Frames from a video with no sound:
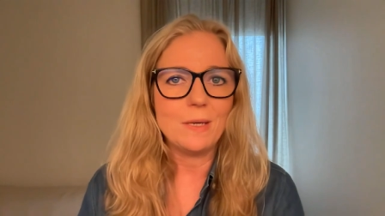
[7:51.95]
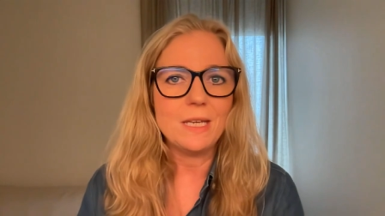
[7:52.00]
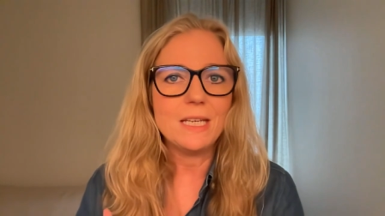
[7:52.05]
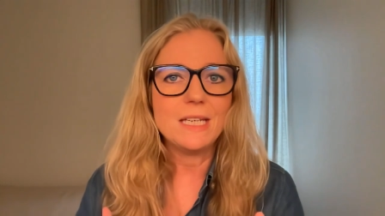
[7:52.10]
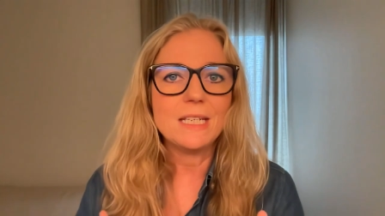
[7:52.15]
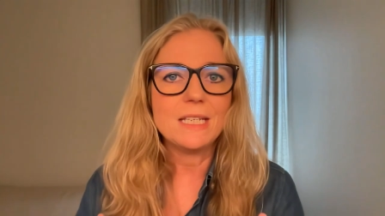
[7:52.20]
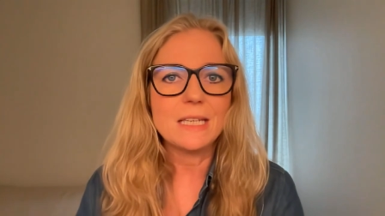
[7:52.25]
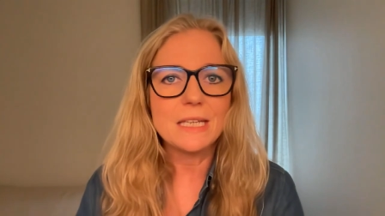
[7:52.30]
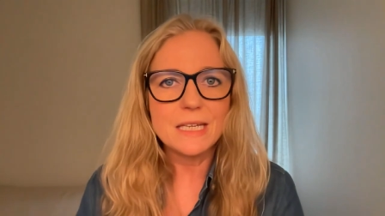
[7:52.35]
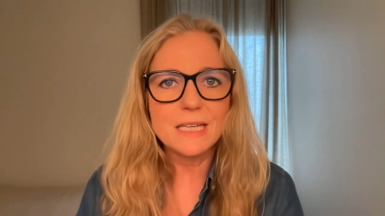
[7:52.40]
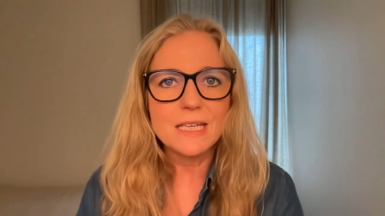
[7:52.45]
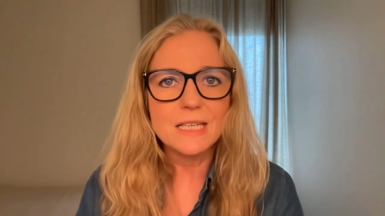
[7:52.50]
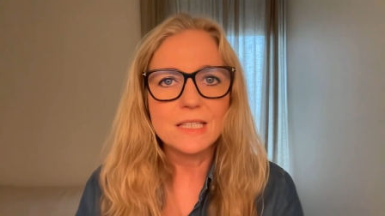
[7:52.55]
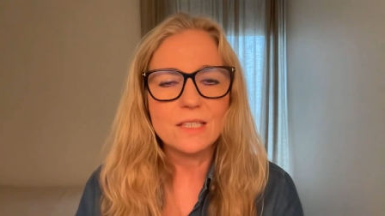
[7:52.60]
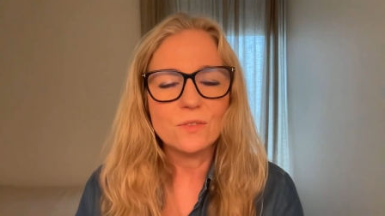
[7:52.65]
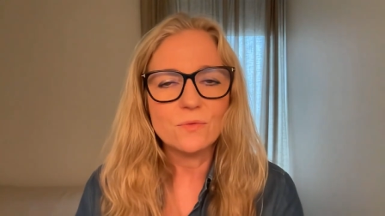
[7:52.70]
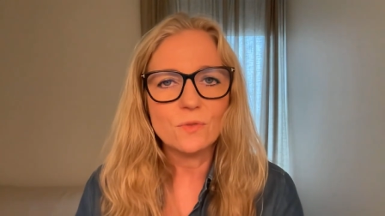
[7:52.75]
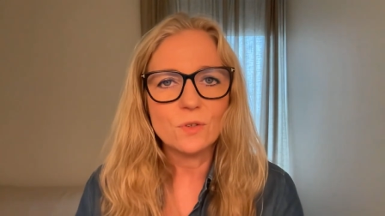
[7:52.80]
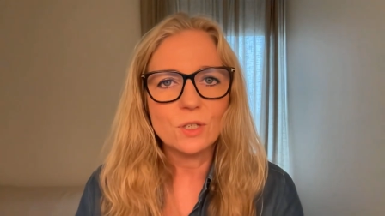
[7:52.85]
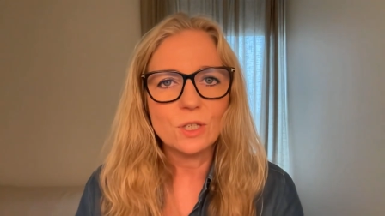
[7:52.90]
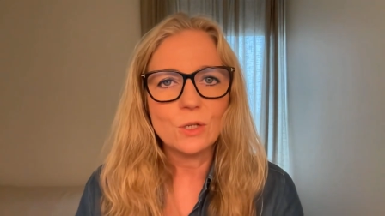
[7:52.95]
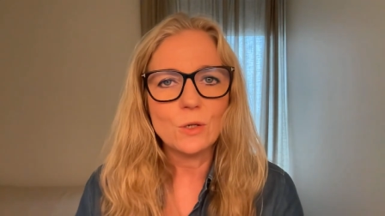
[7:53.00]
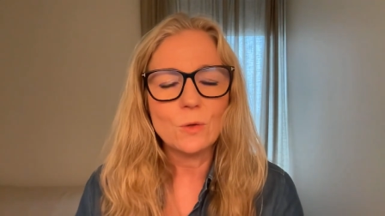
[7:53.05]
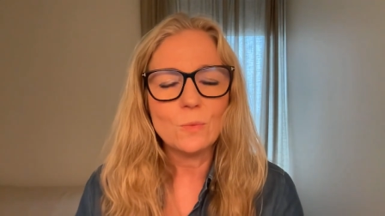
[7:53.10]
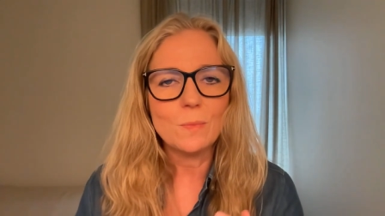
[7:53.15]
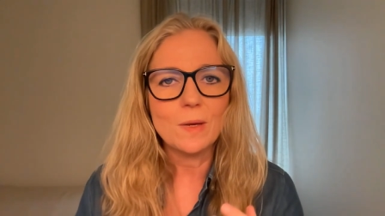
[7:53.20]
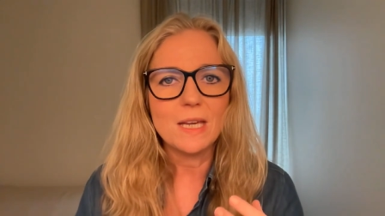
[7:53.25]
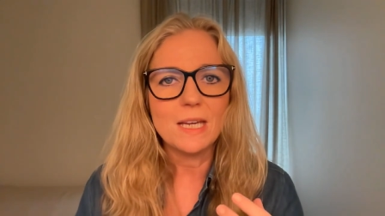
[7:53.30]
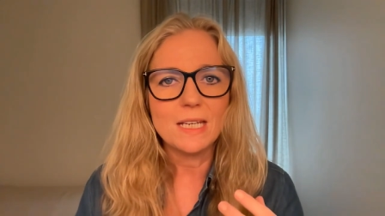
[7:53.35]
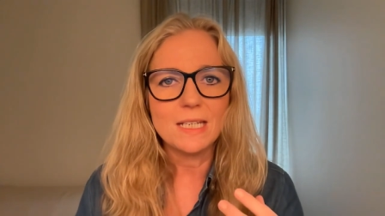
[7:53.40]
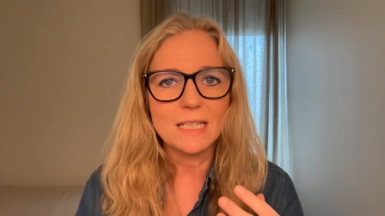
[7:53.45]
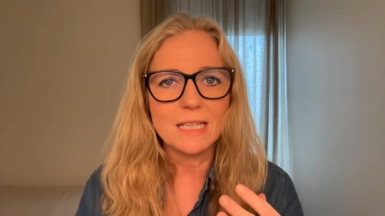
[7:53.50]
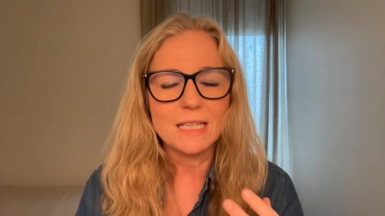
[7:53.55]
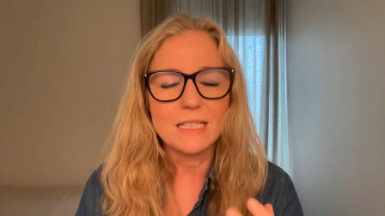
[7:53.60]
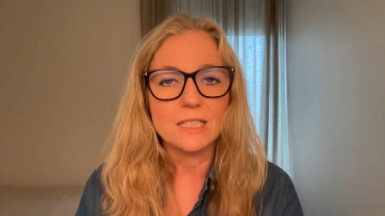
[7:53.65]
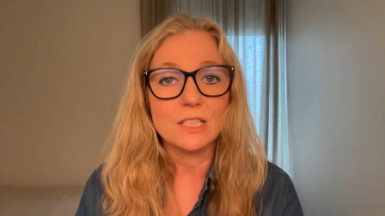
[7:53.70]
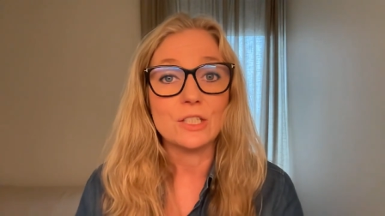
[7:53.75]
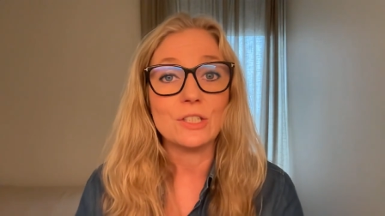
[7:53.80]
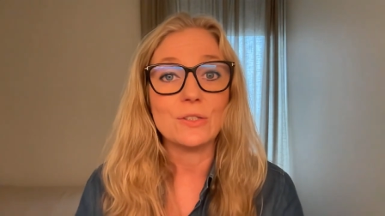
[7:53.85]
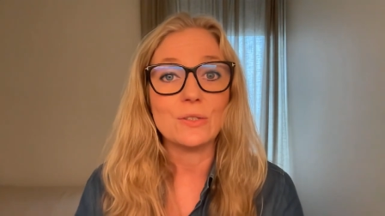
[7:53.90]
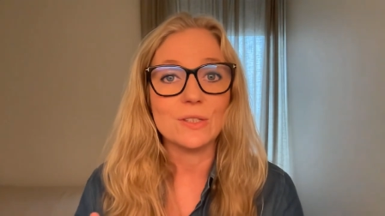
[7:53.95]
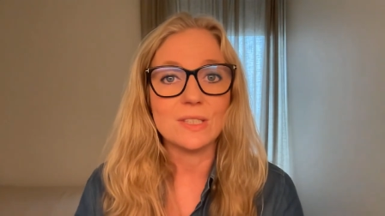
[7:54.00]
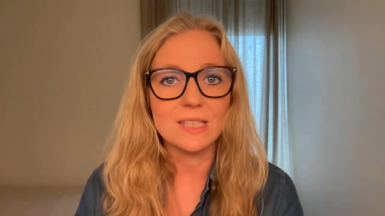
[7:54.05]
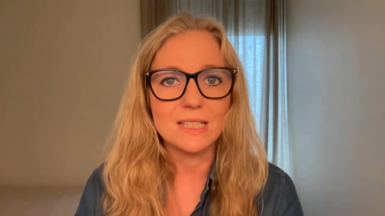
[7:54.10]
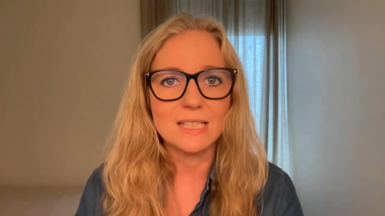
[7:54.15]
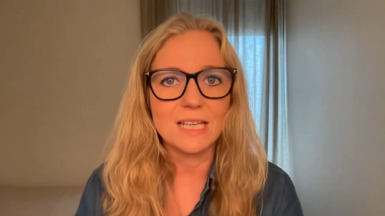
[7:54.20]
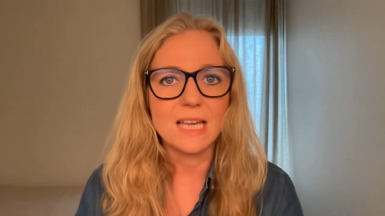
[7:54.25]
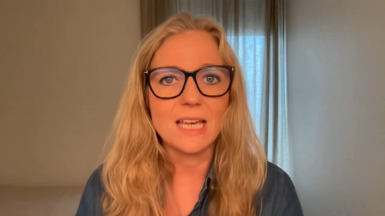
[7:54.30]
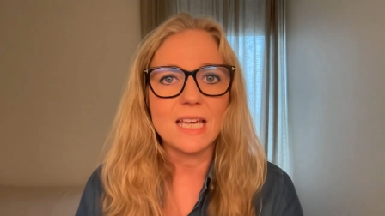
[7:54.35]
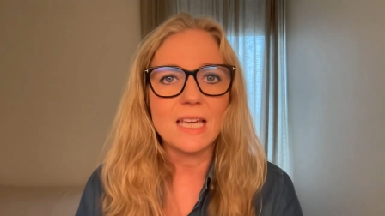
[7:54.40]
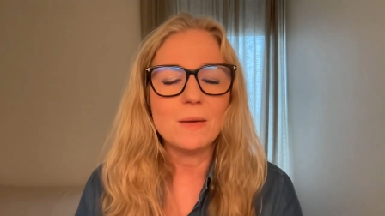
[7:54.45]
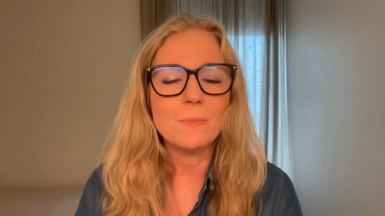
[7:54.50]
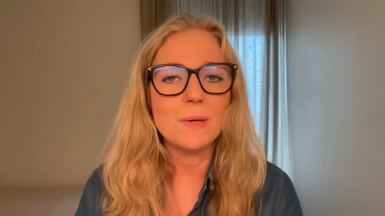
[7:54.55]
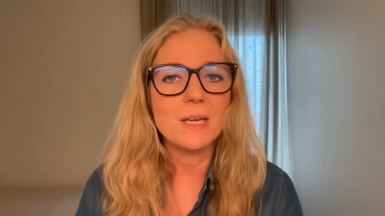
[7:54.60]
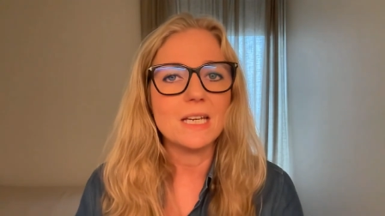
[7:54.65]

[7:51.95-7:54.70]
Make it easy for you, make it easy to say,